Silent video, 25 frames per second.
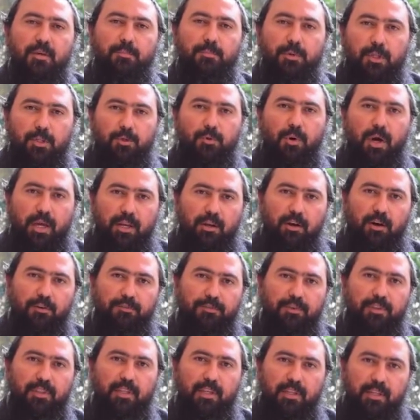But quite
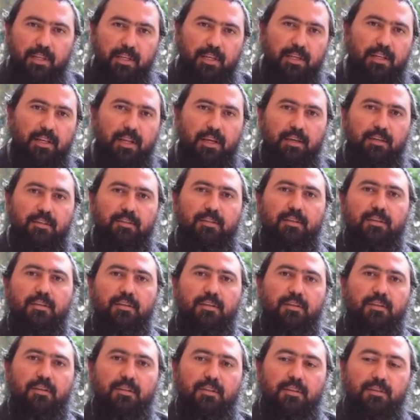often they neglect
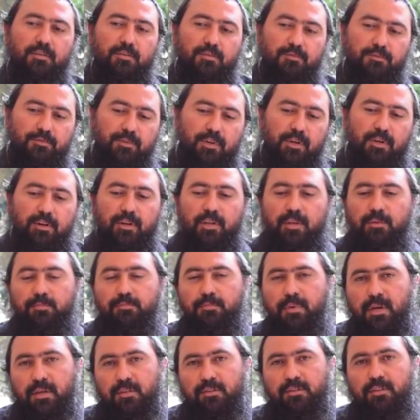the very
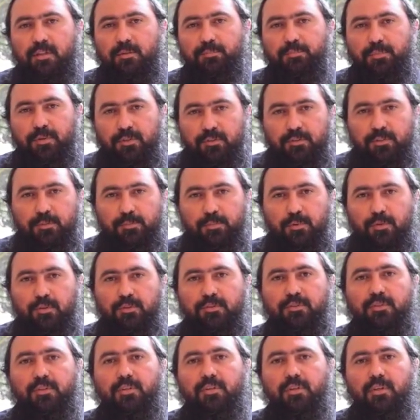basic
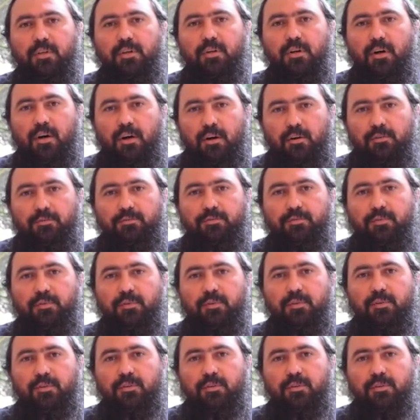principles of